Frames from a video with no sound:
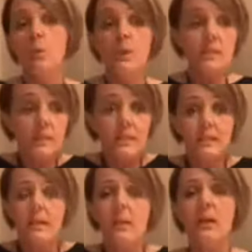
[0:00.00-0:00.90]
which
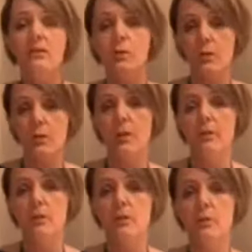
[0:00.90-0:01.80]
is a natural thing
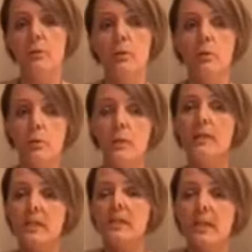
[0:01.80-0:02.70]
that you
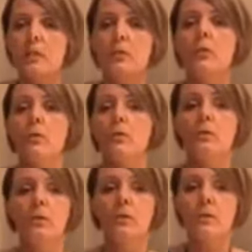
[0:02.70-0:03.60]
really start
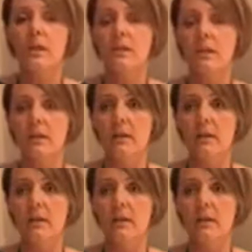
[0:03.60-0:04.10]
to understand